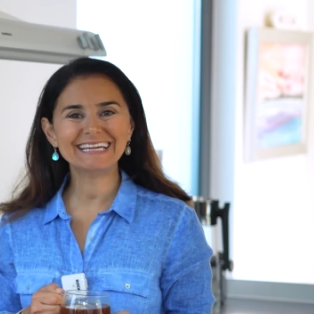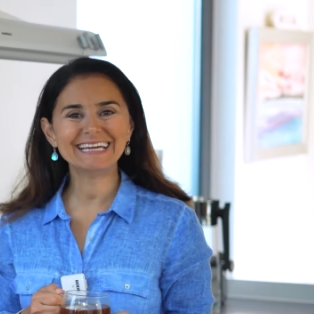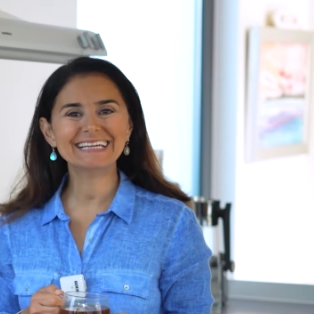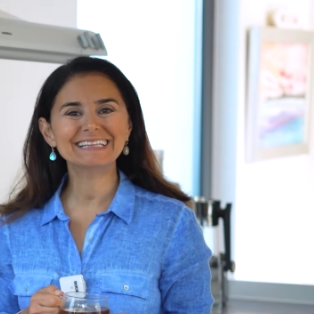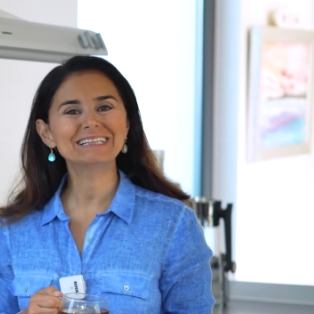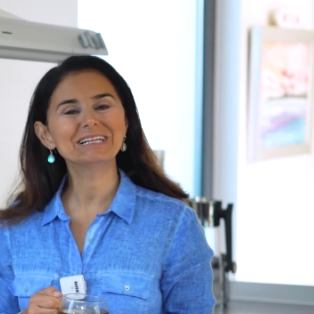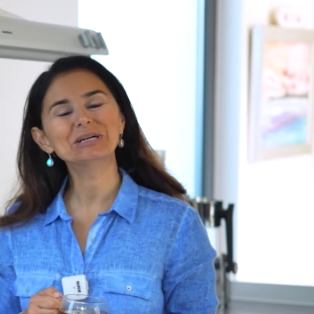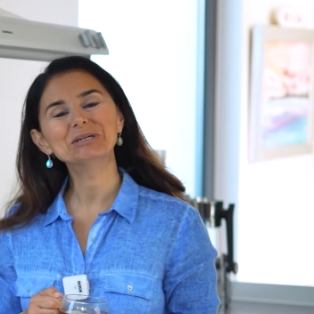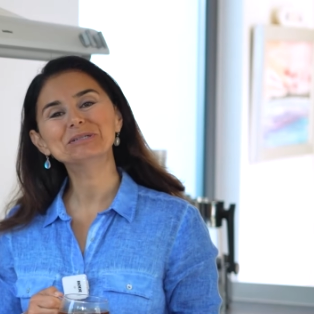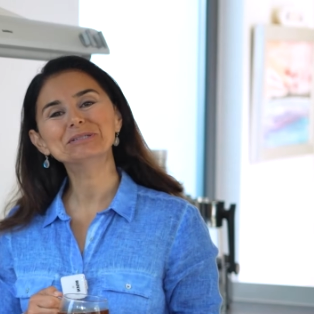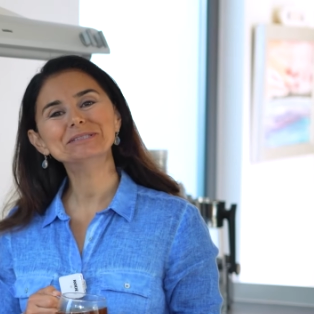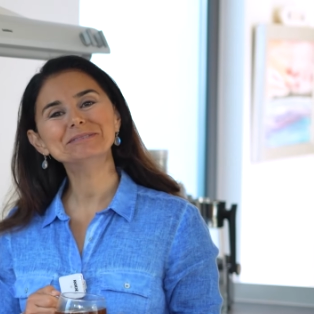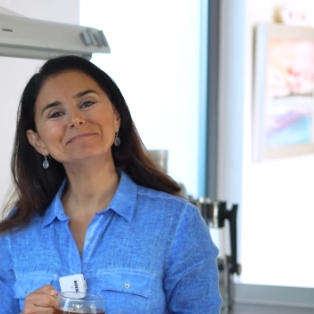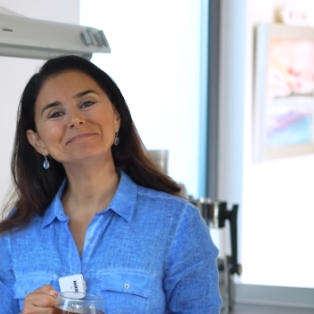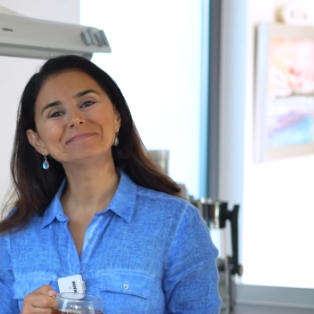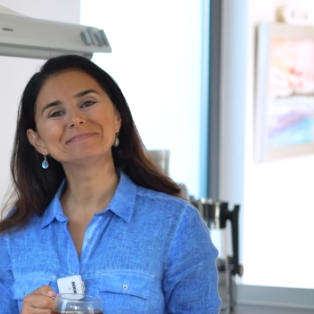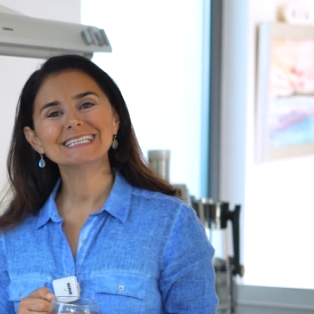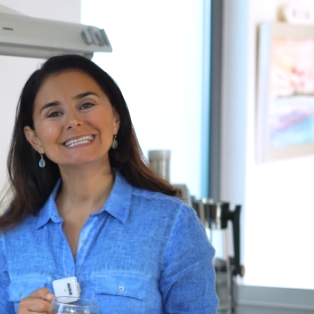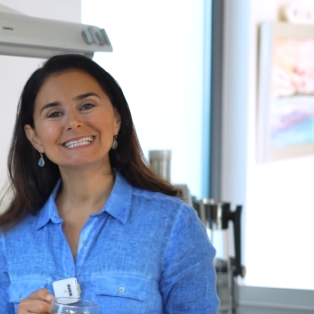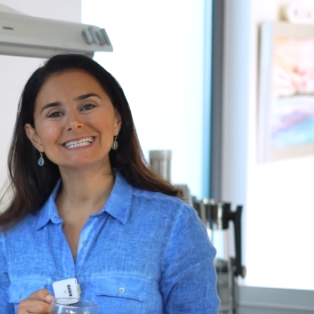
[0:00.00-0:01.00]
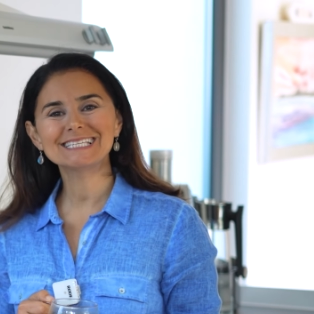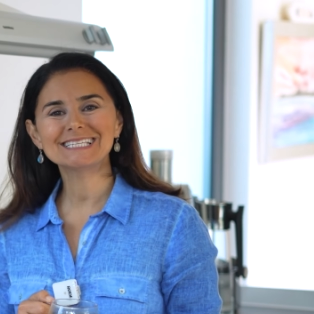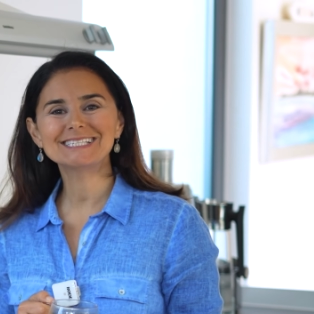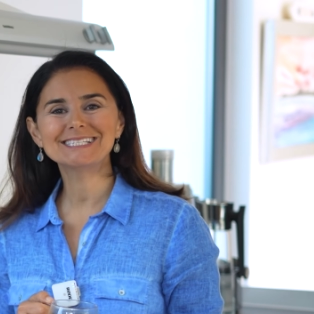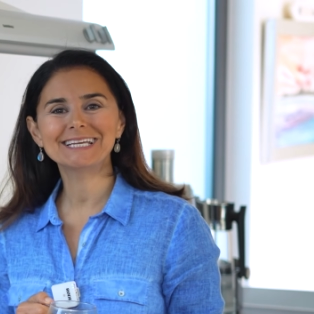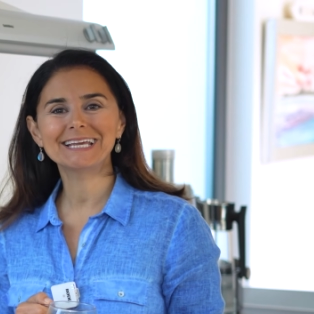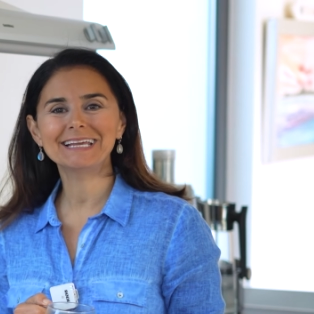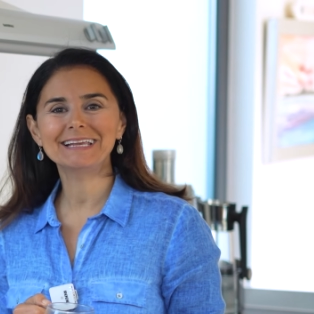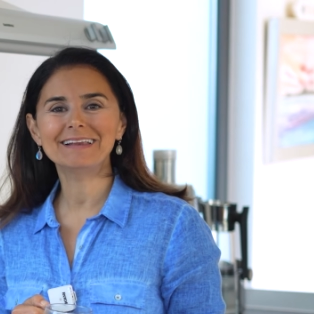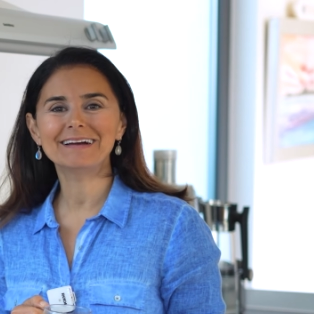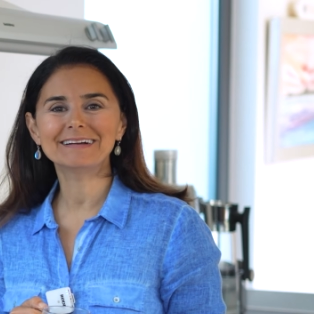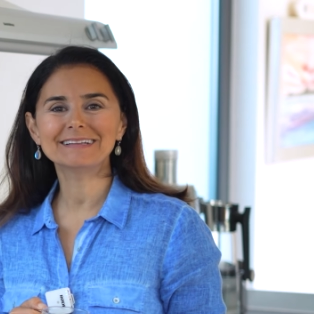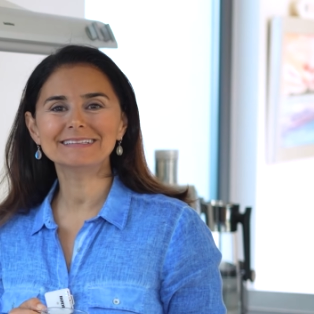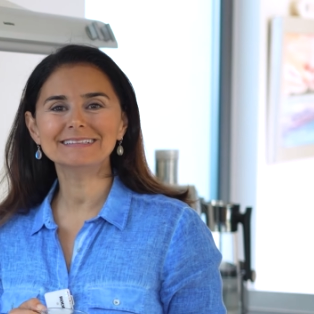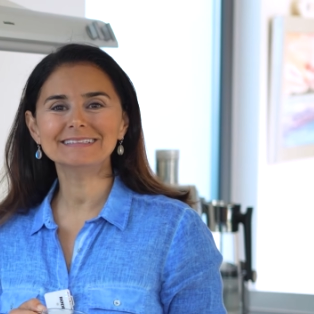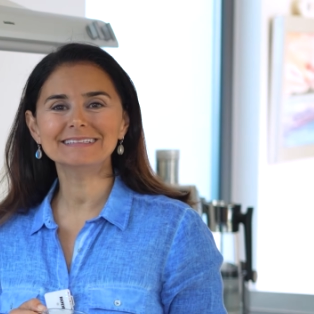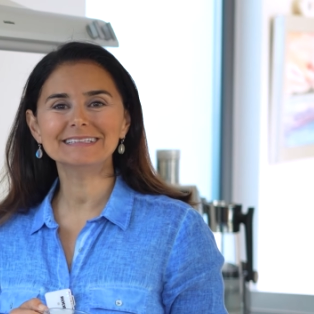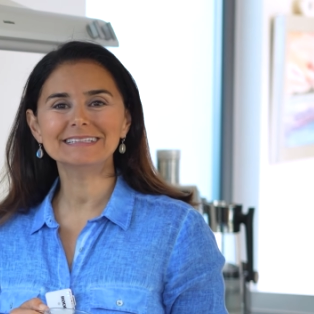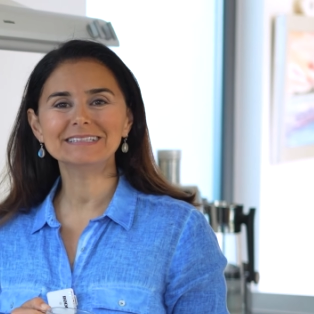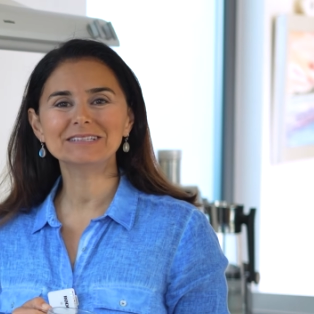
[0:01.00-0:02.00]
Hello, this is
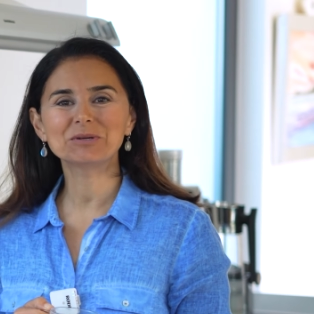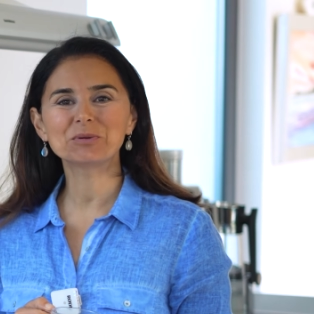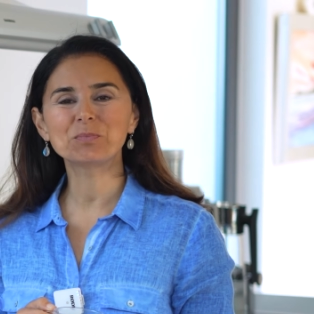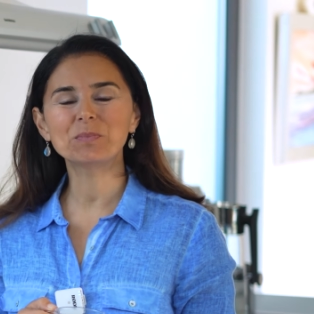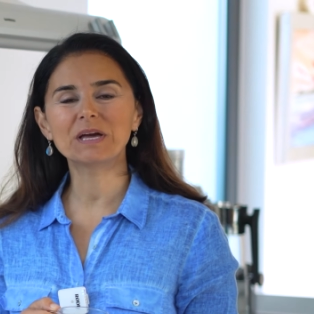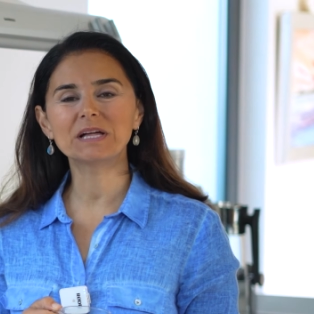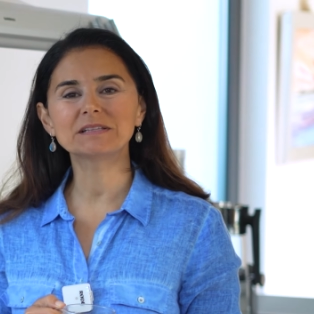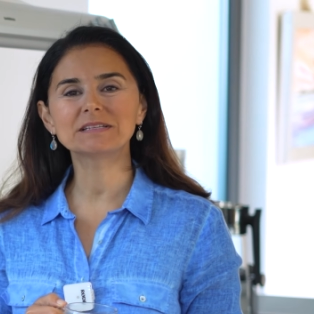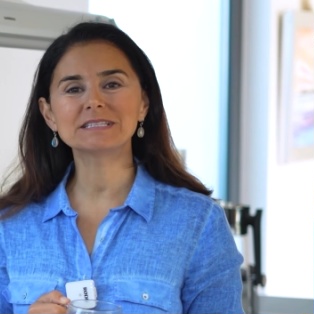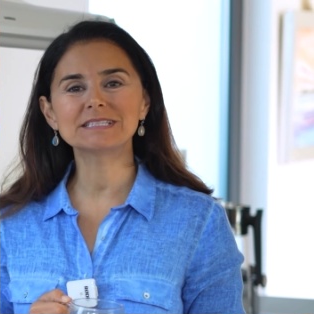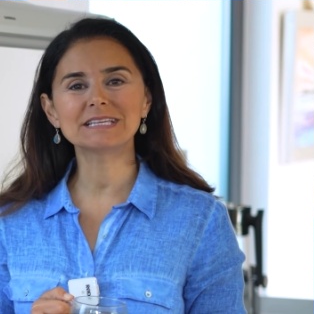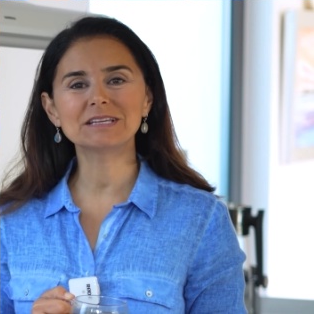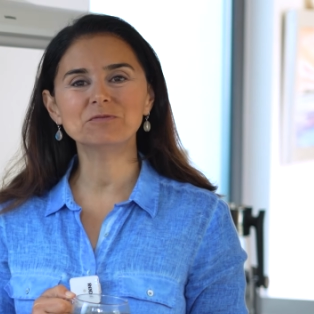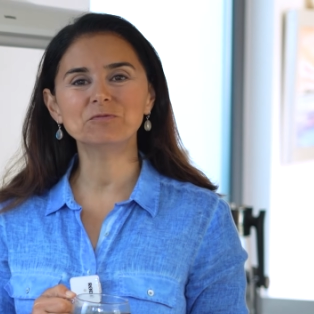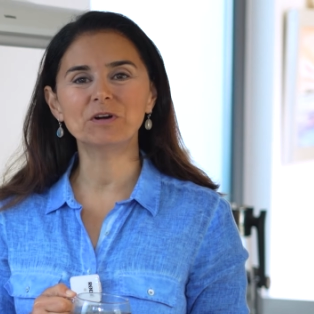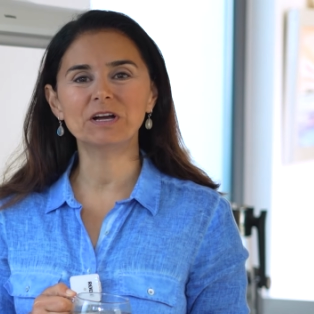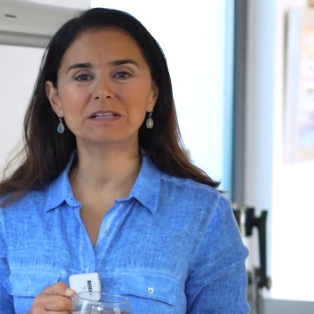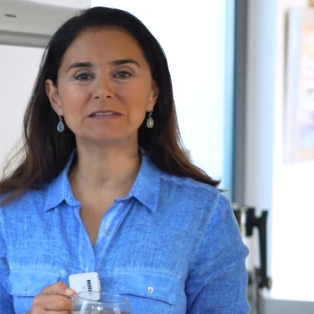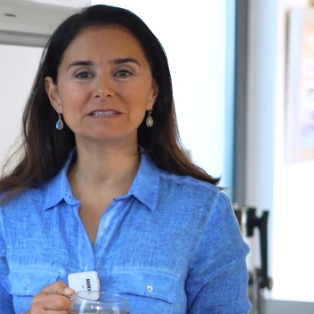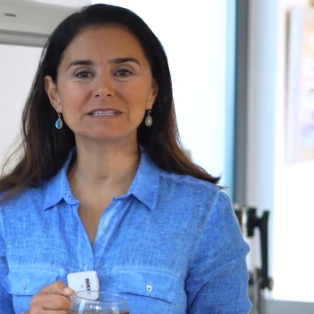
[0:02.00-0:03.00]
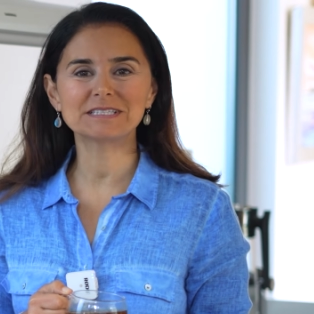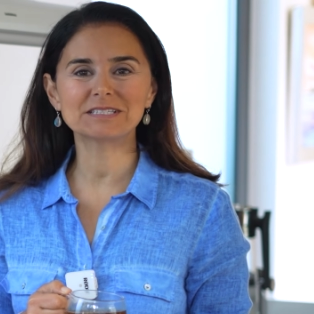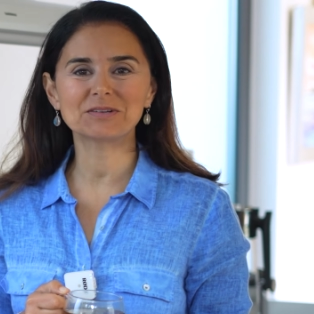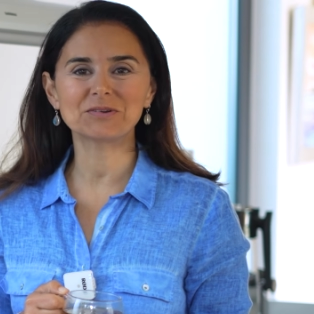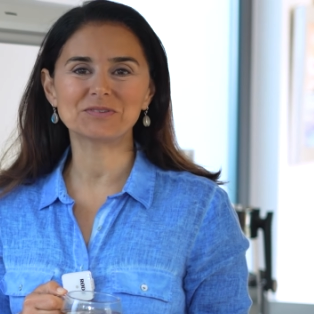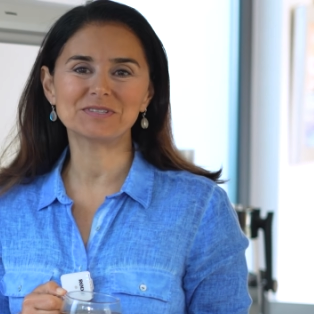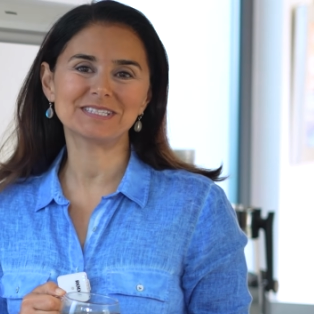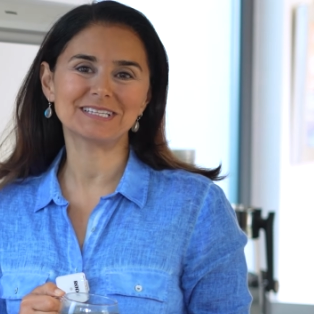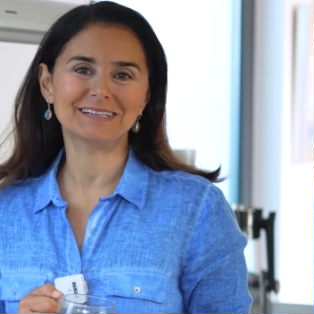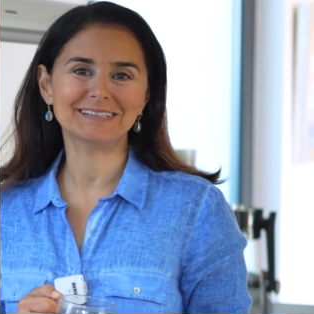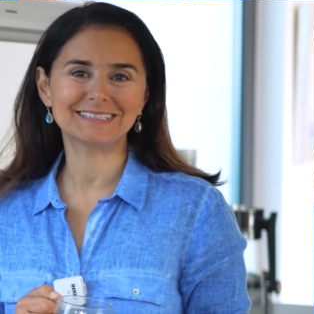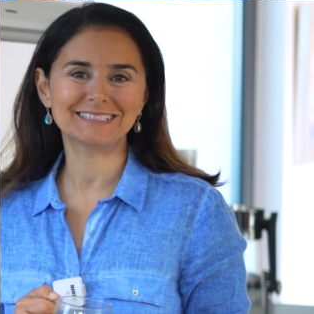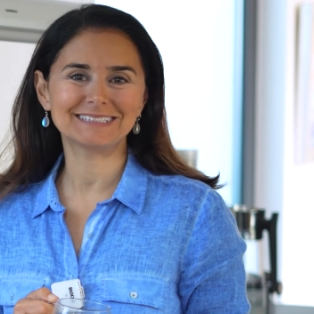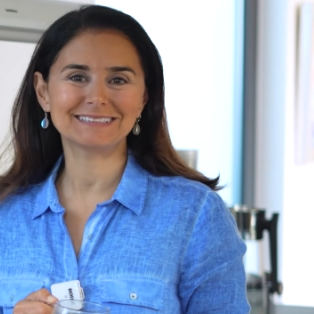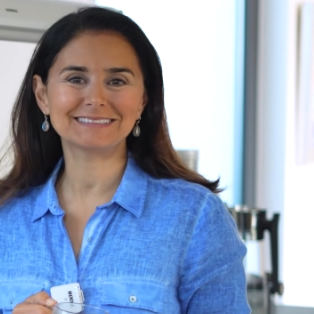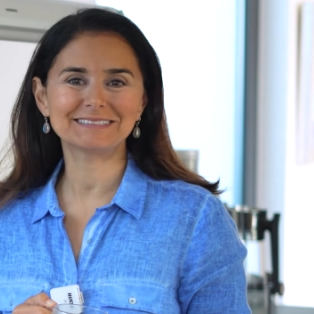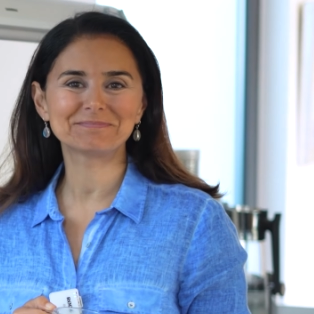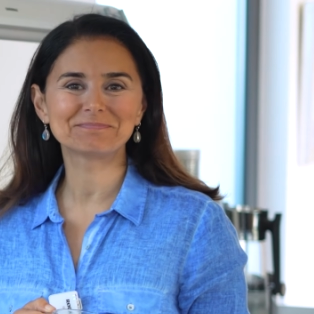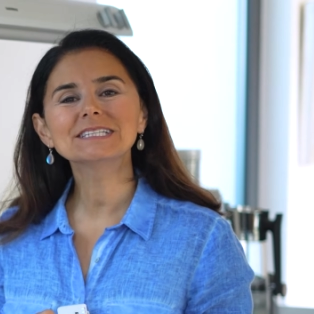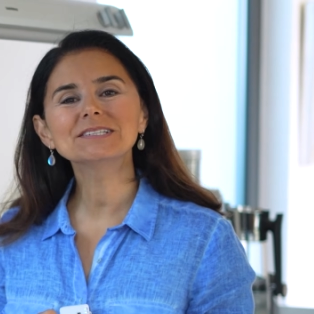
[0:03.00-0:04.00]
Ceylan, your balance and wellness consultant.